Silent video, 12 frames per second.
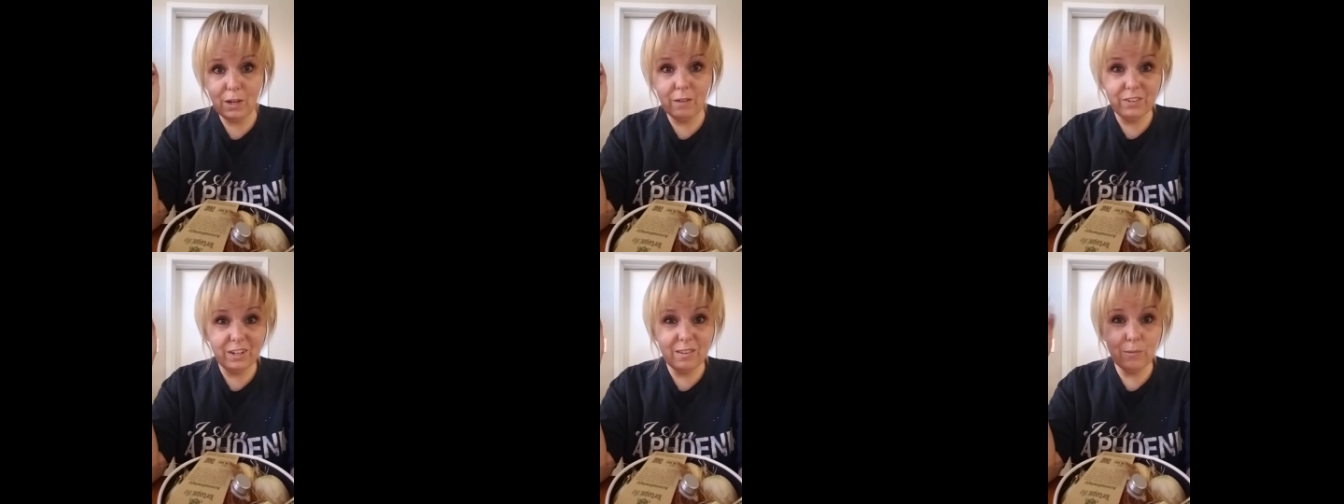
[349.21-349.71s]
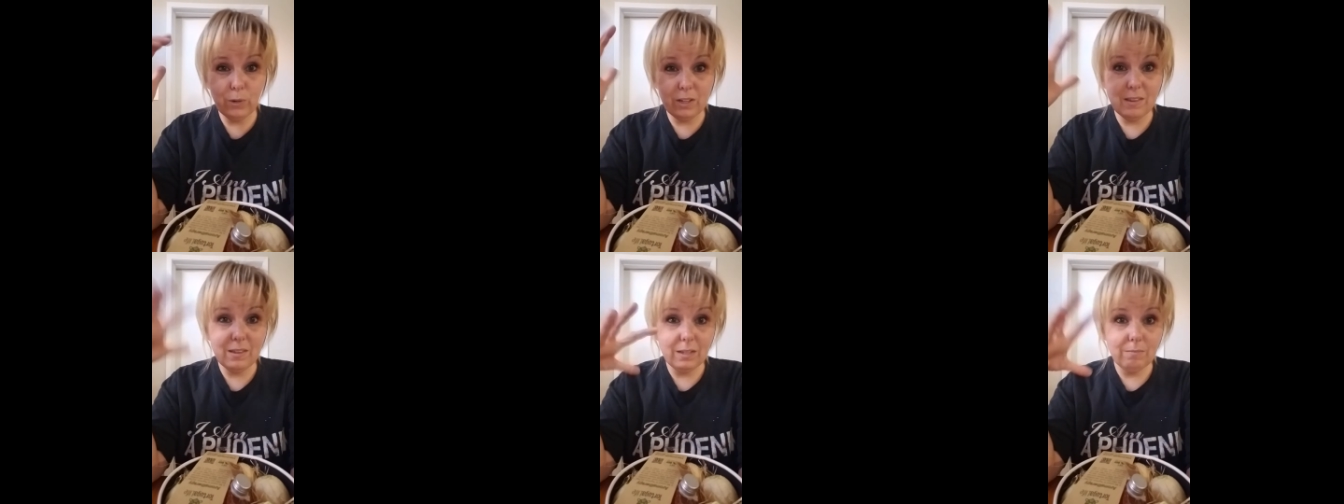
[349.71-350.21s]
confidence in
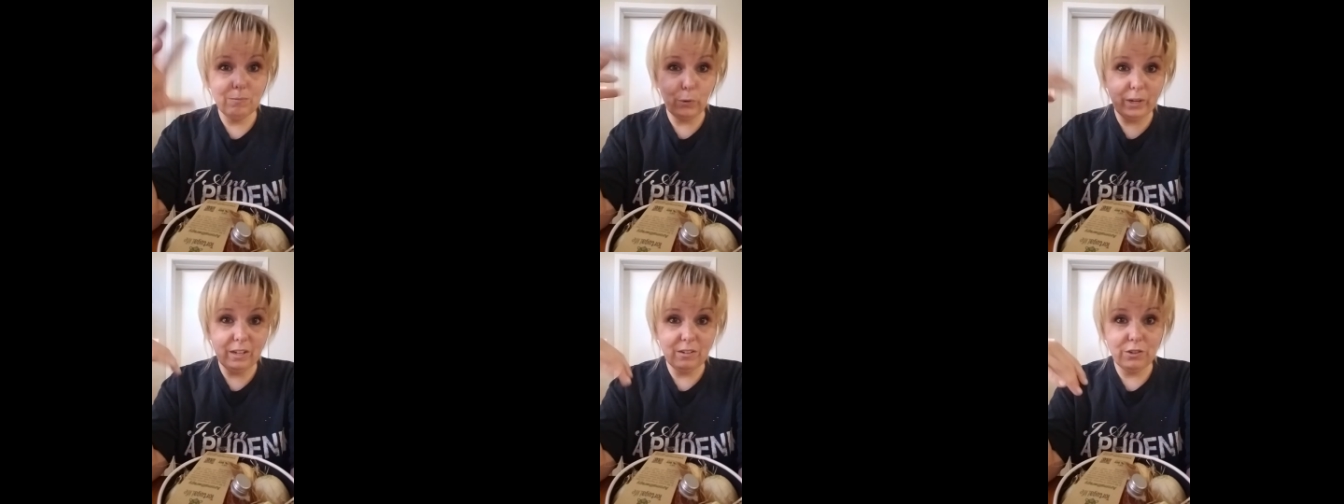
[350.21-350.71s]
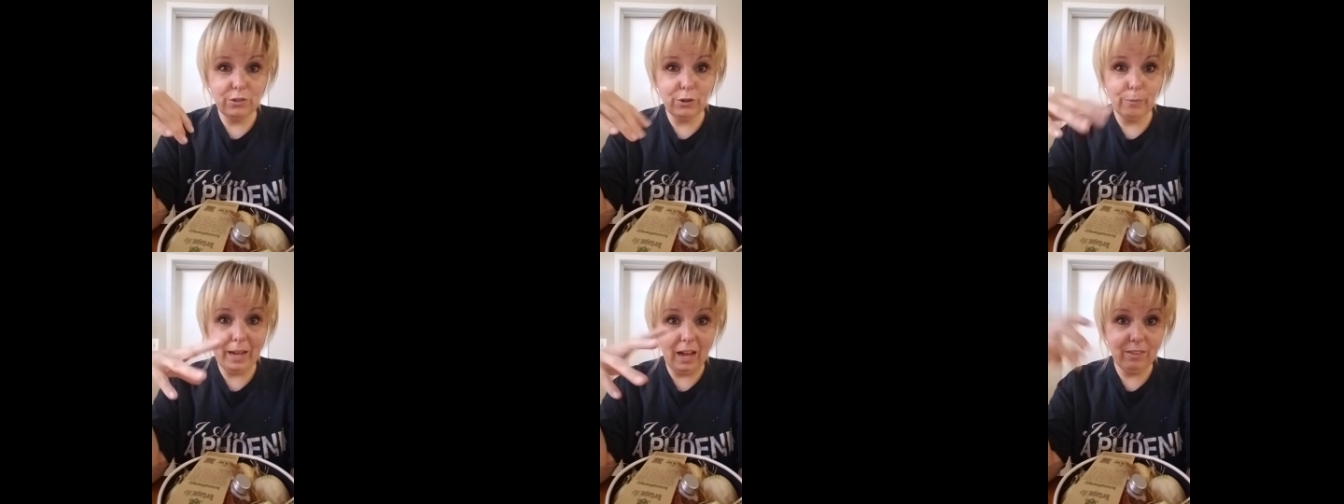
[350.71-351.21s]
what's going into
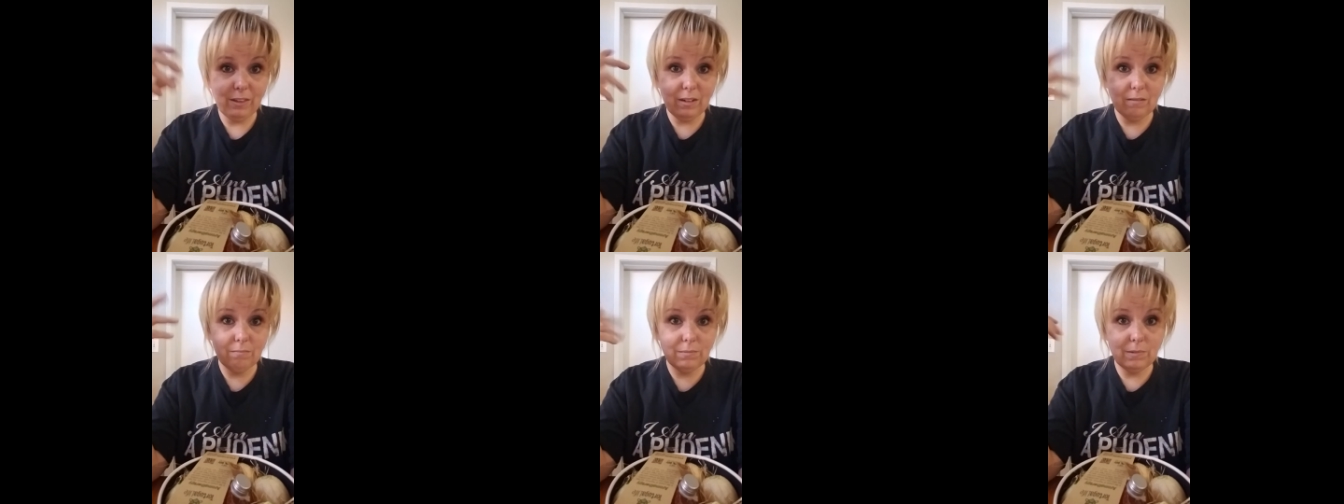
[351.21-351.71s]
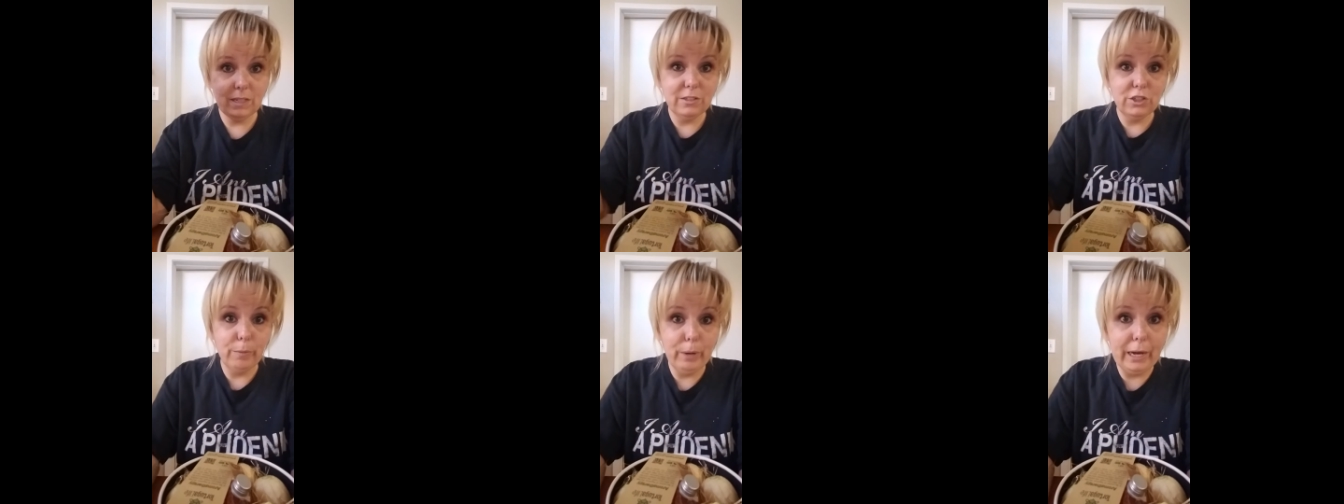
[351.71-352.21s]
your bath and
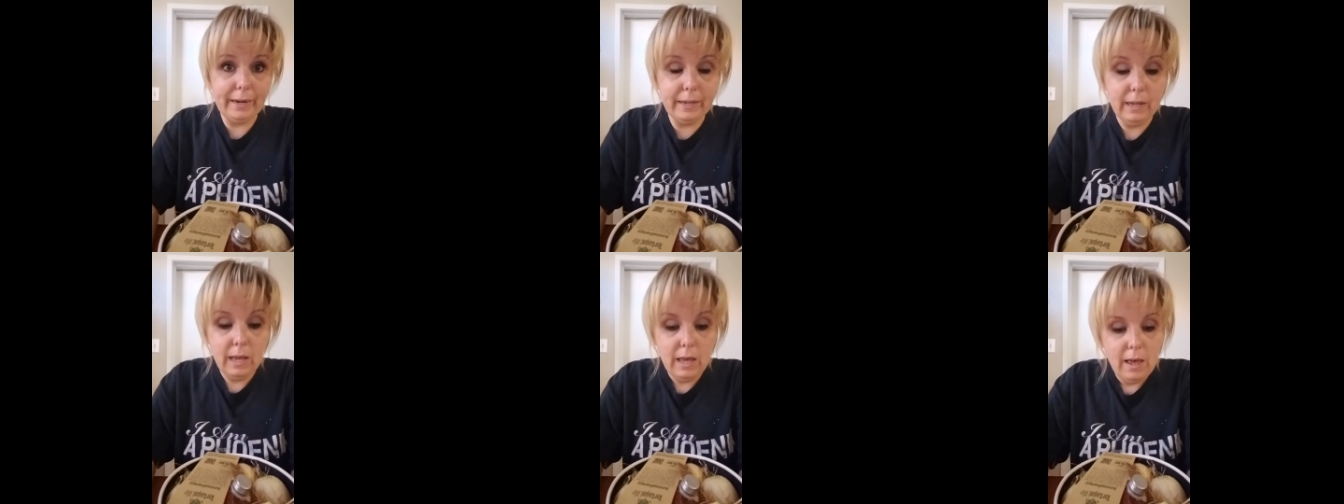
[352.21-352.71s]
into your body.